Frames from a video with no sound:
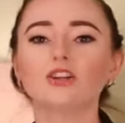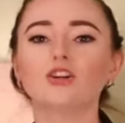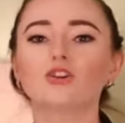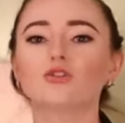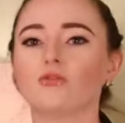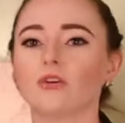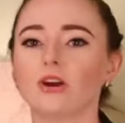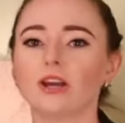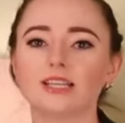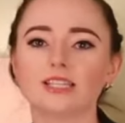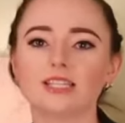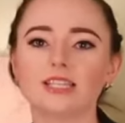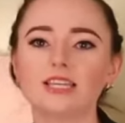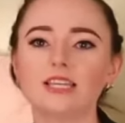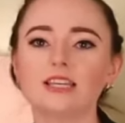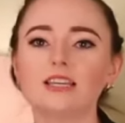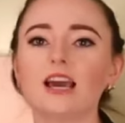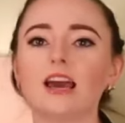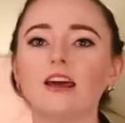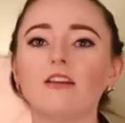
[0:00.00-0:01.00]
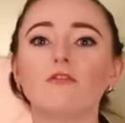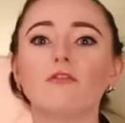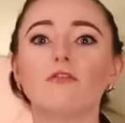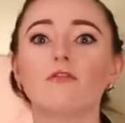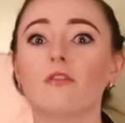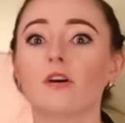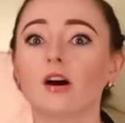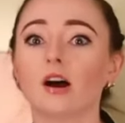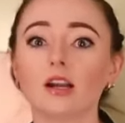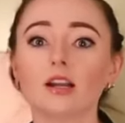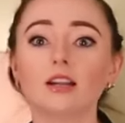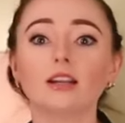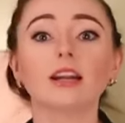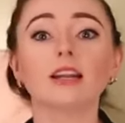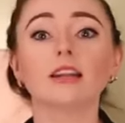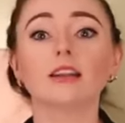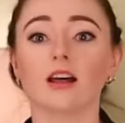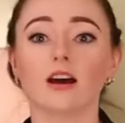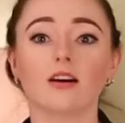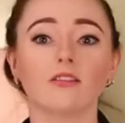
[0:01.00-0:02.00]
and crazy and fun, and
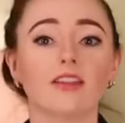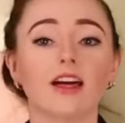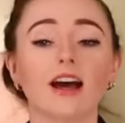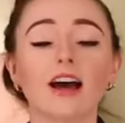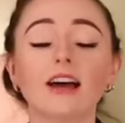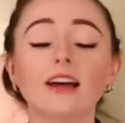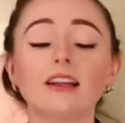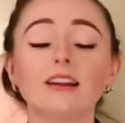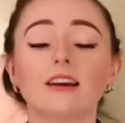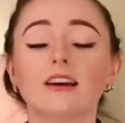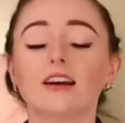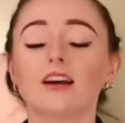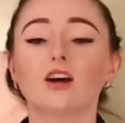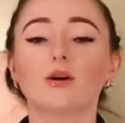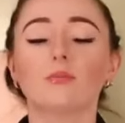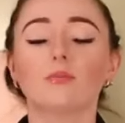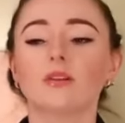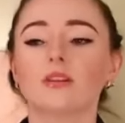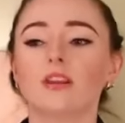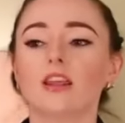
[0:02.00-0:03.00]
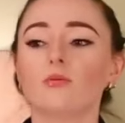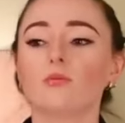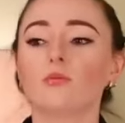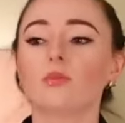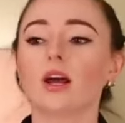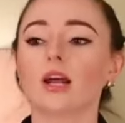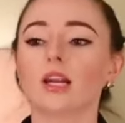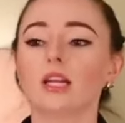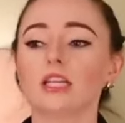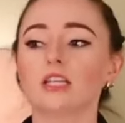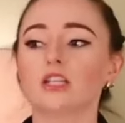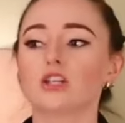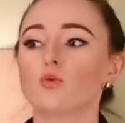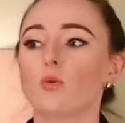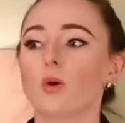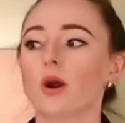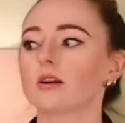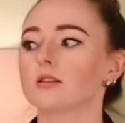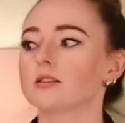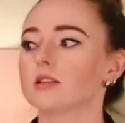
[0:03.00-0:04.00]
I love that. But then when I need to
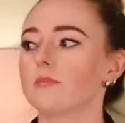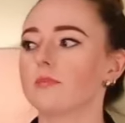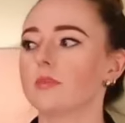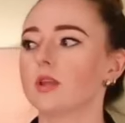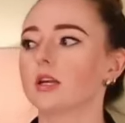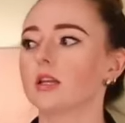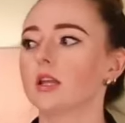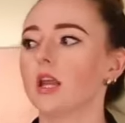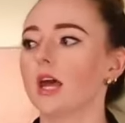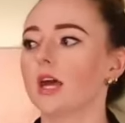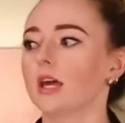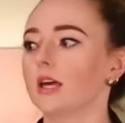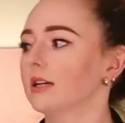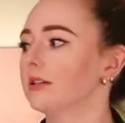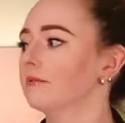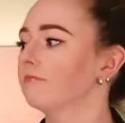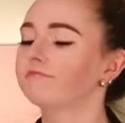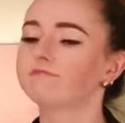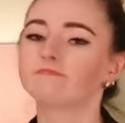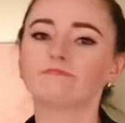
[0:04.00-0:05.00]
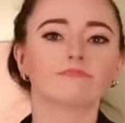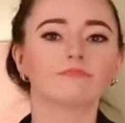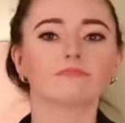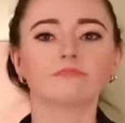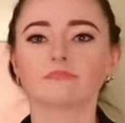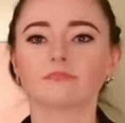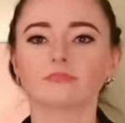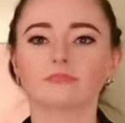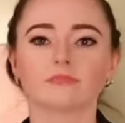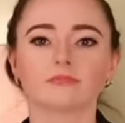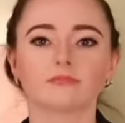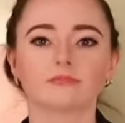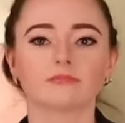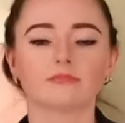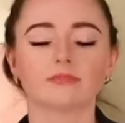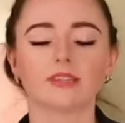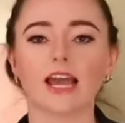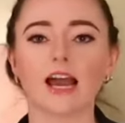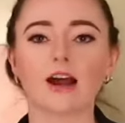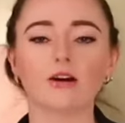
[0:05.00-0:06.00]
wear something like
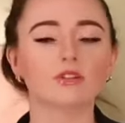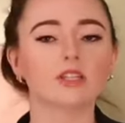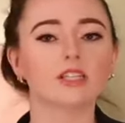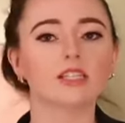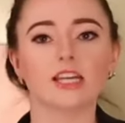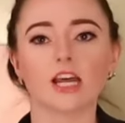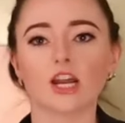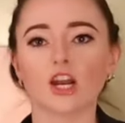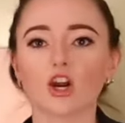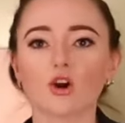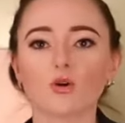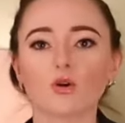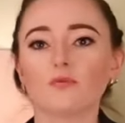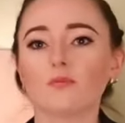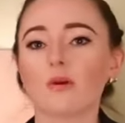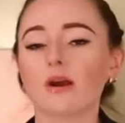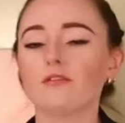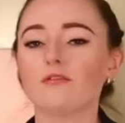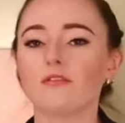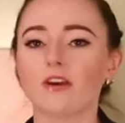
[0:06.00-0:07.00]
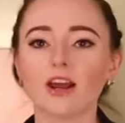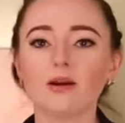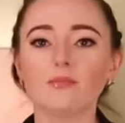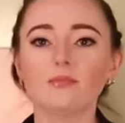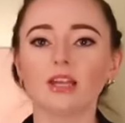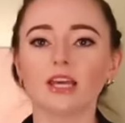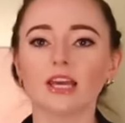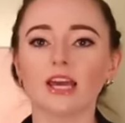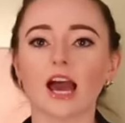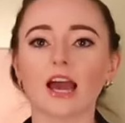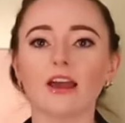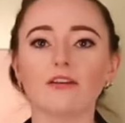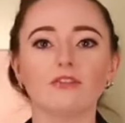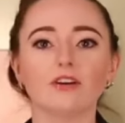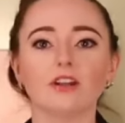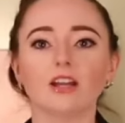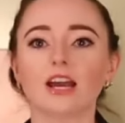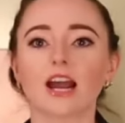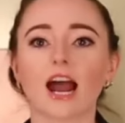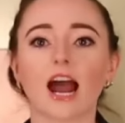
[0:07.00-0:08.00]
out to dinner with my family, I
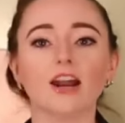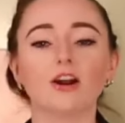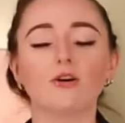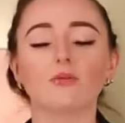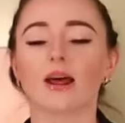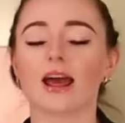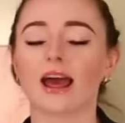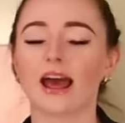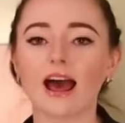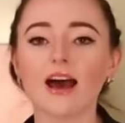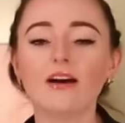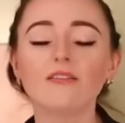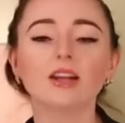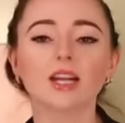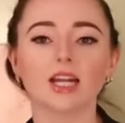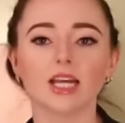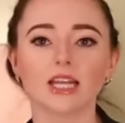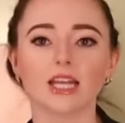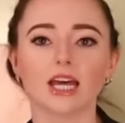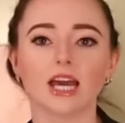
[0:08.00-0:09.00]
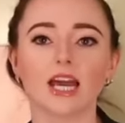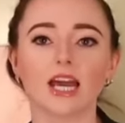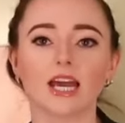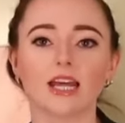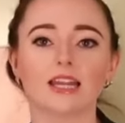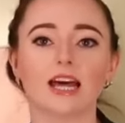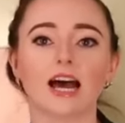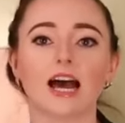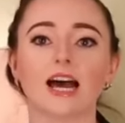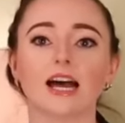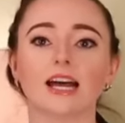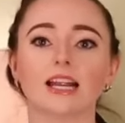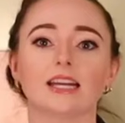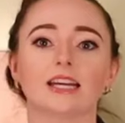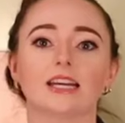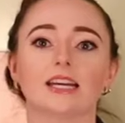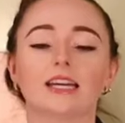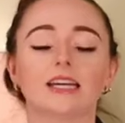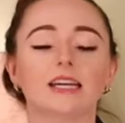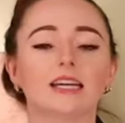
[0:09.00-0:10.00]
feel like I don't have anything that